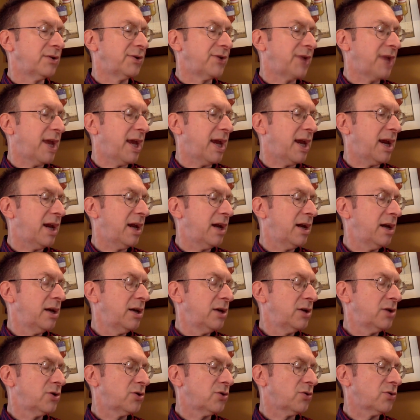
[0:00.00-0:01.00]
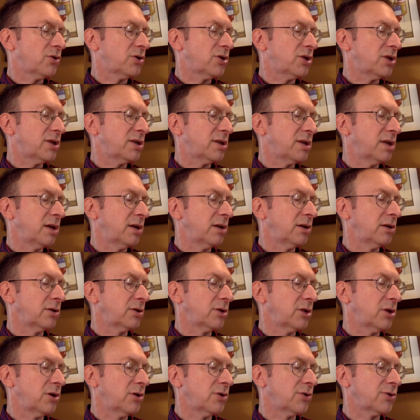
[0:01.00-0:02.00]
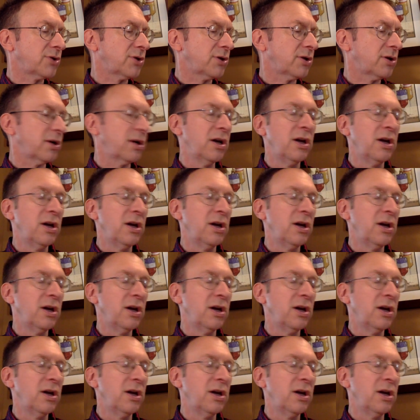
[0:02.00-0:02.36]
day. Georgie snuggled closer.